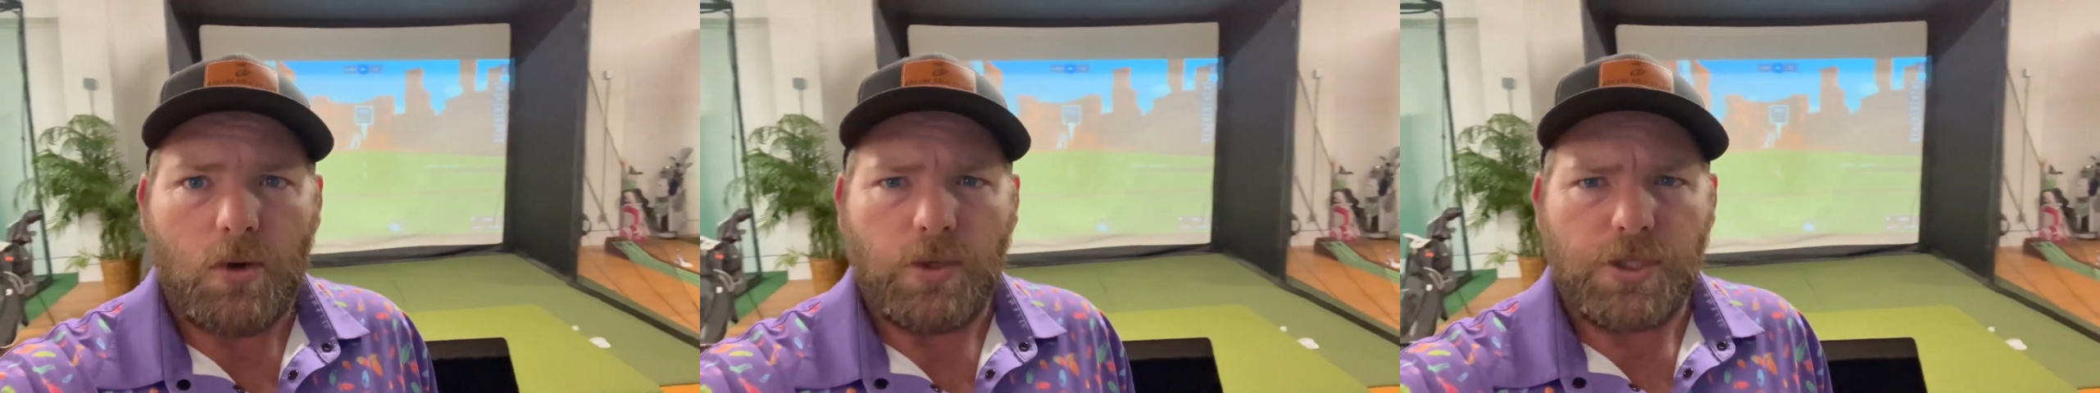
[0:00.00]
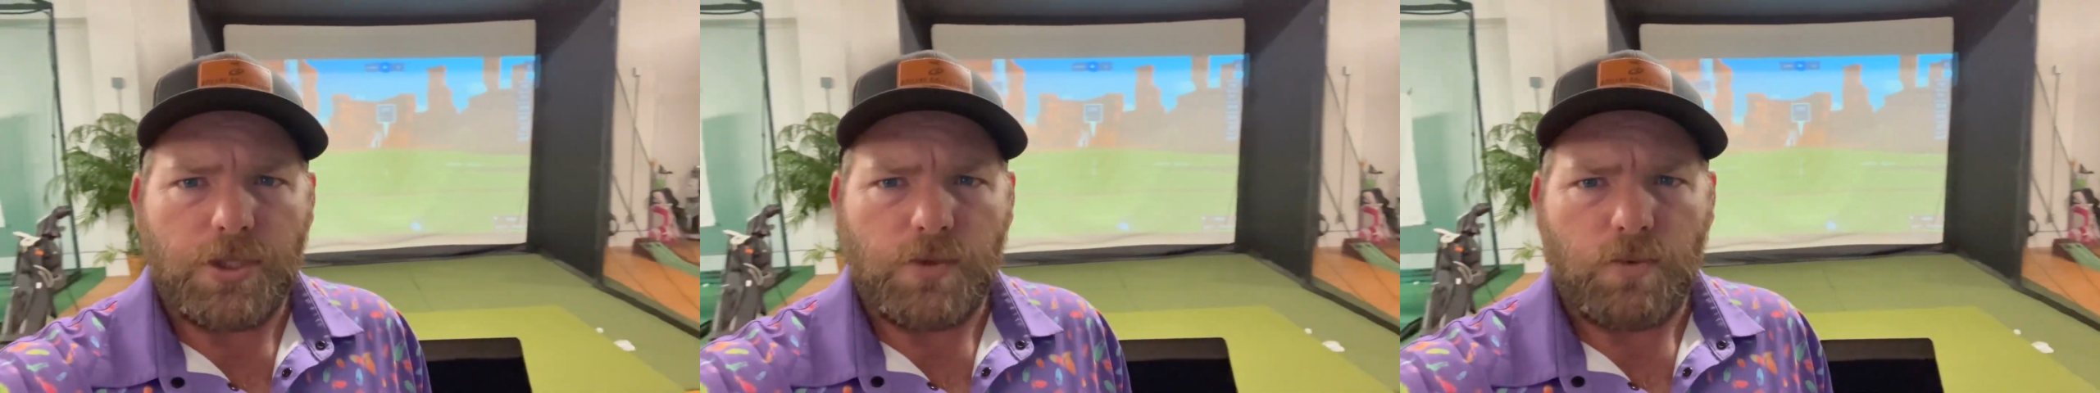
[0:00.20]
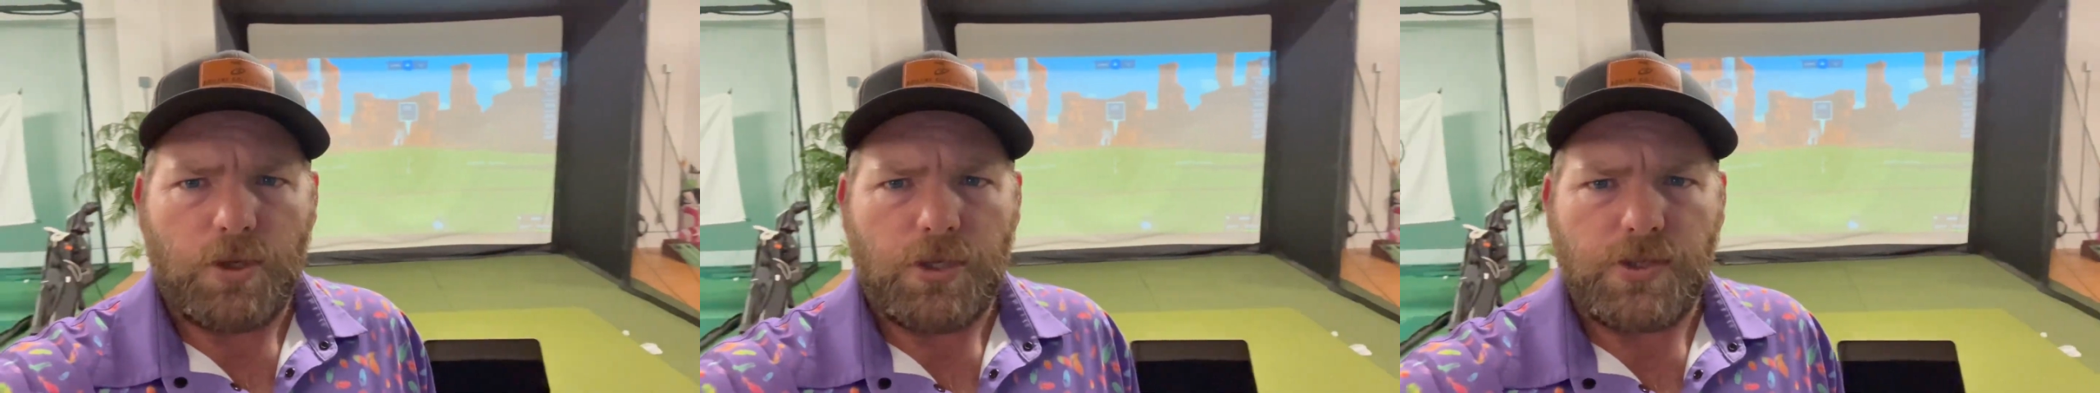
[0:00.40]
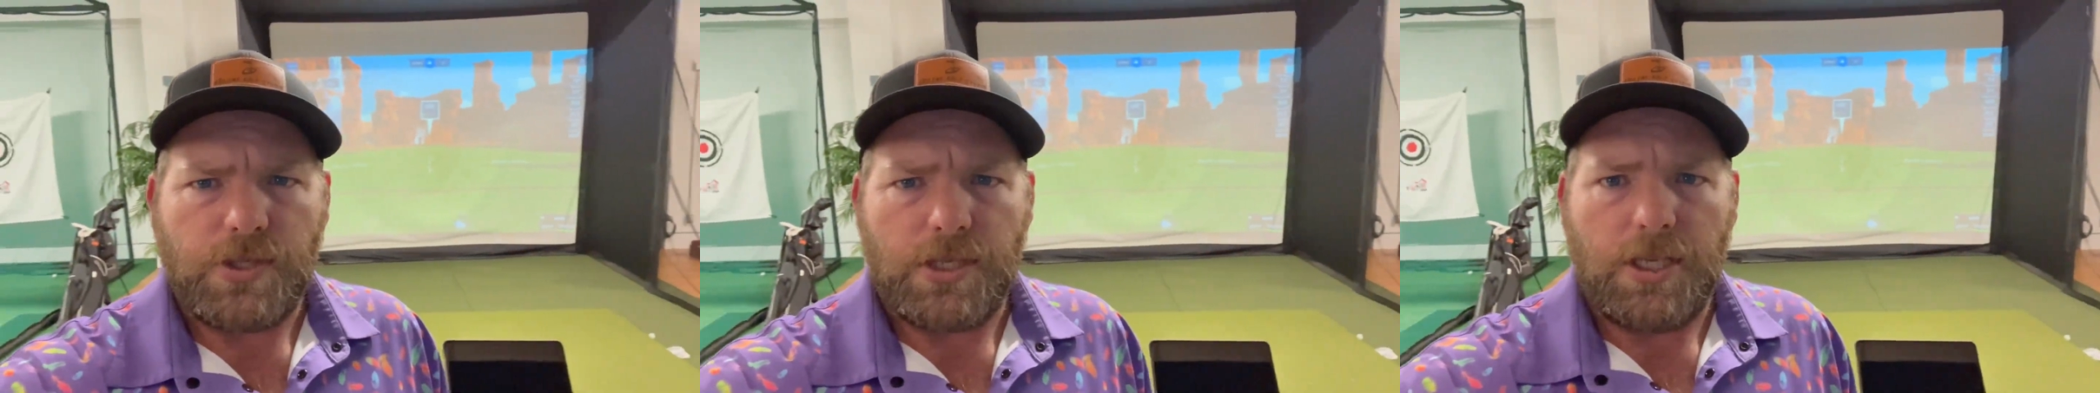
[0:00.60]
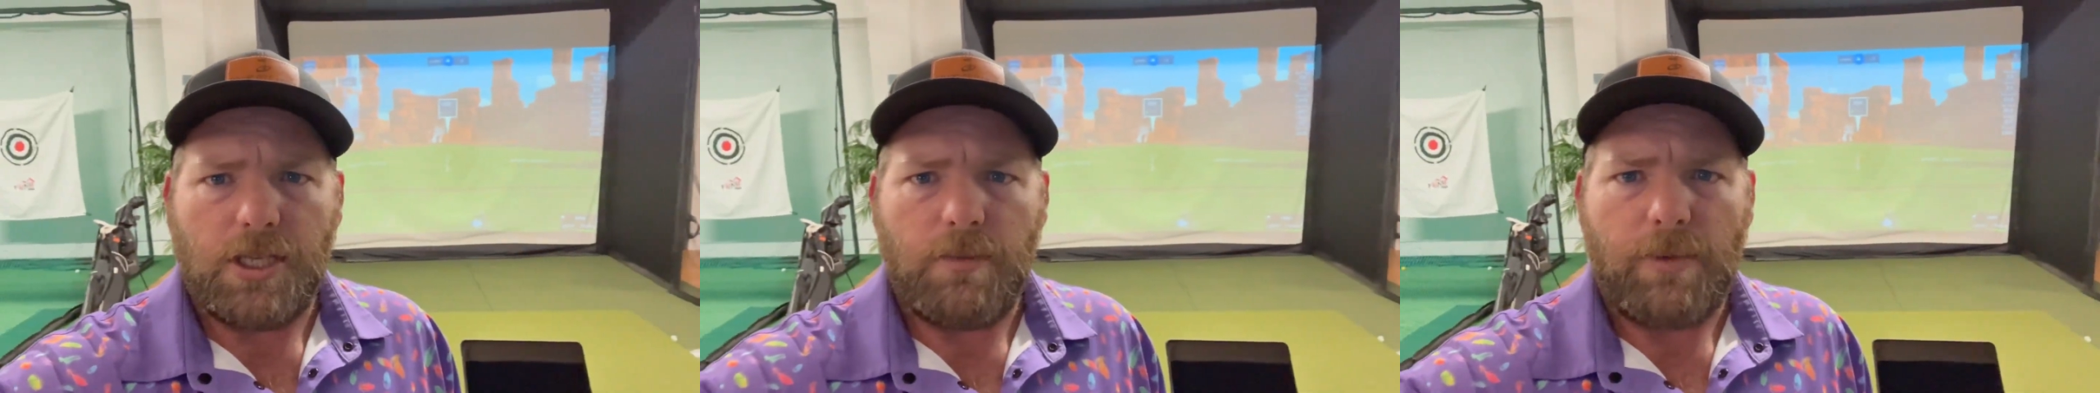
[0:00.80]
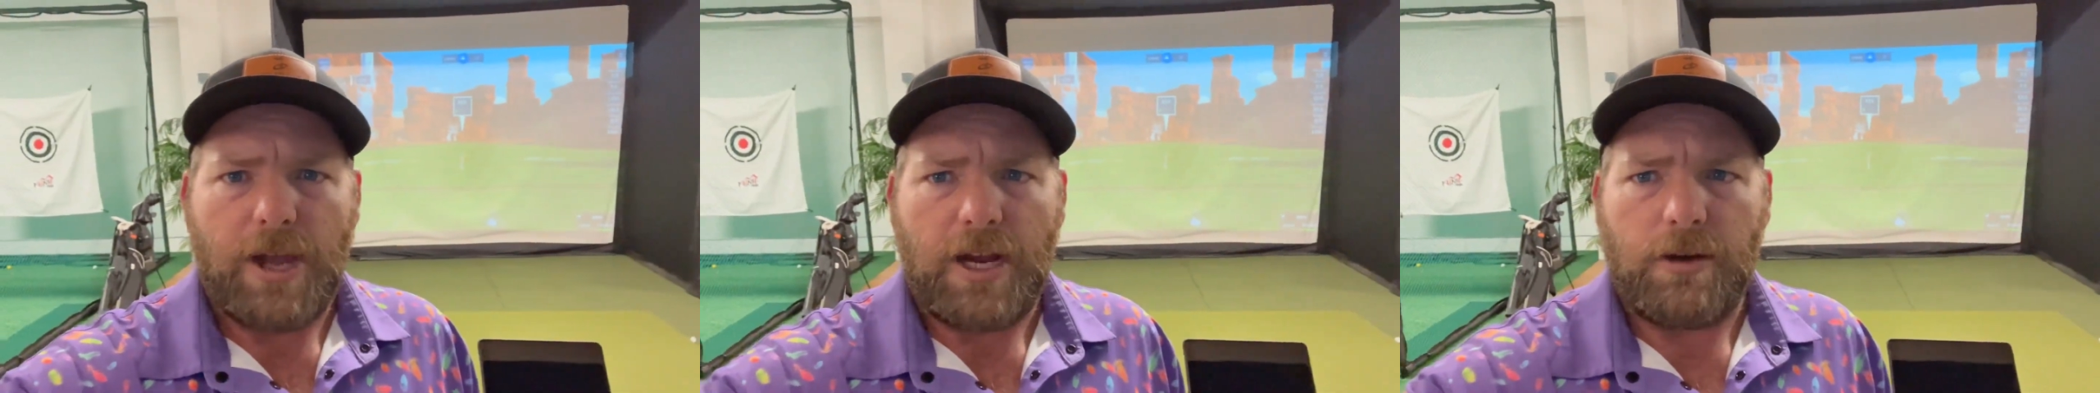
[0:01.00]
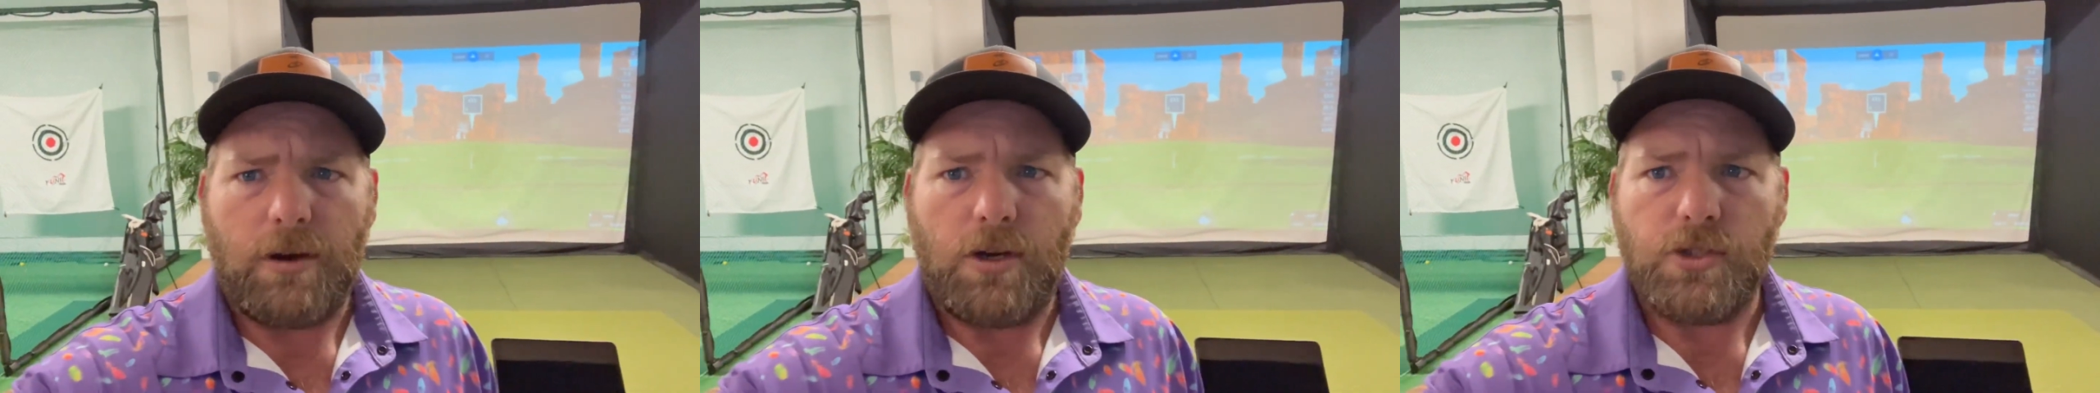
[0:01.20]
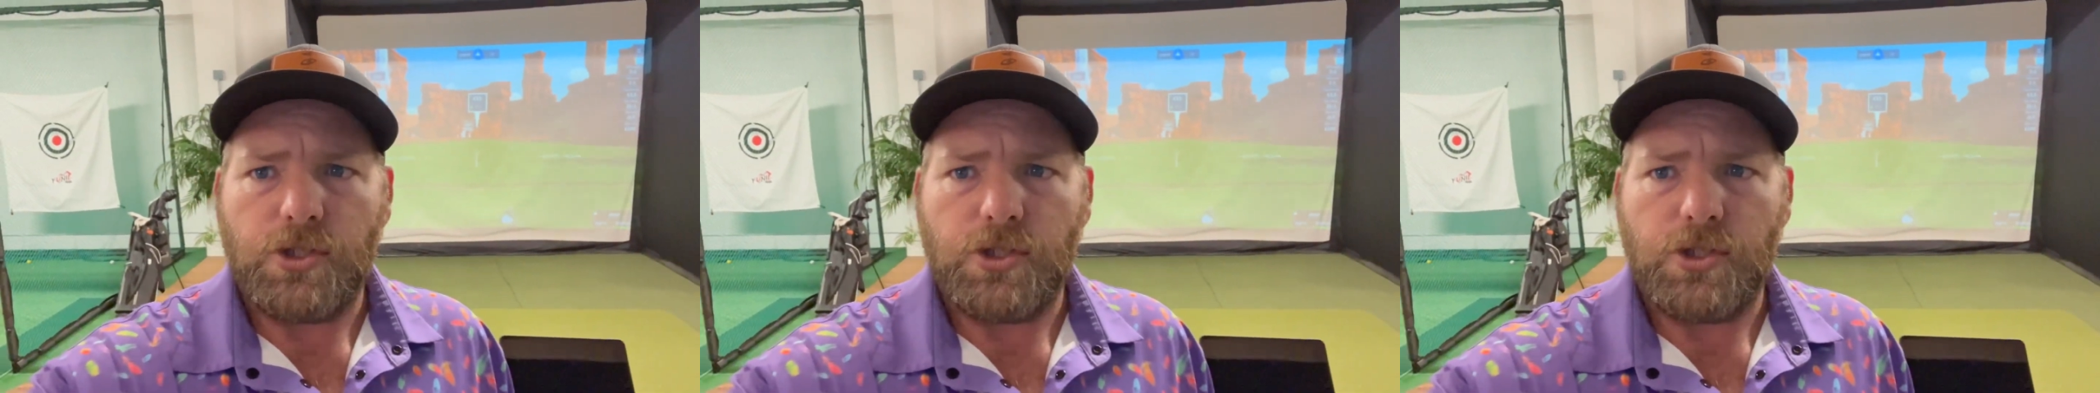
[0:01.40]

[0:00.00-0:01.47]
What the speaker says: which is what you see in the background.